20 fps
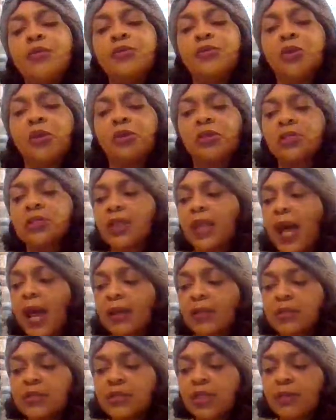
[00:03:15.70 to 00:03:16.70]
you know, there's a
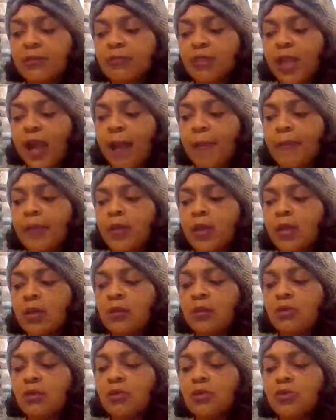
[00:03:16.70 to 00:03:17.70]
lot of stuff that I've
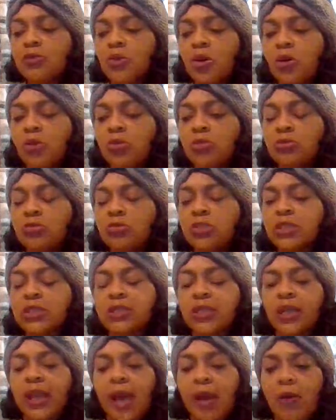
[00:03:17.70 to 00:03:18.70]
been, you know,
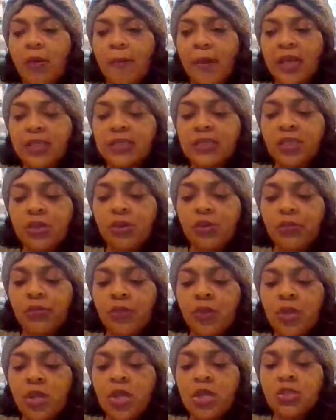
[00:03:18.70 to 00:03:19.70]
just allowing
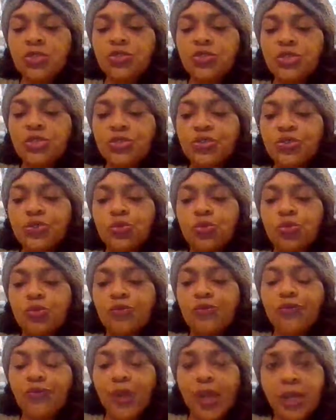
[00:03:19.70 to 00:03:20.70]
myself just to
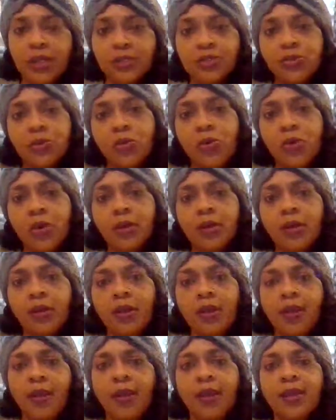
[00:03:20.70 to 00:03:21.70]
reflect on.
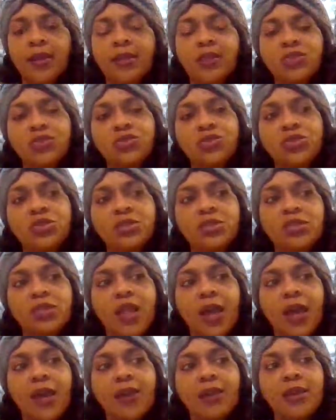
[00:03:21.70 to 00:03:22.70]
And it's just
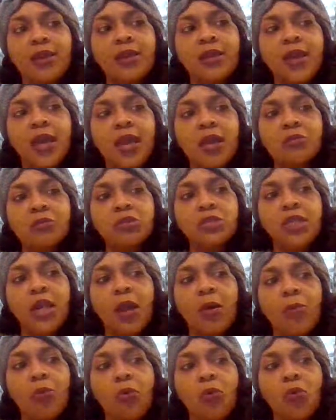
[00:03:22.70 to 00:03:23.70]
like, it came to
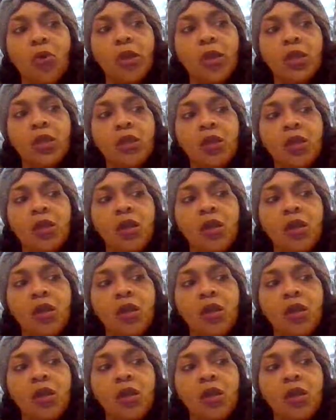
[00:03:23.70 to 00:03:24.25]
that point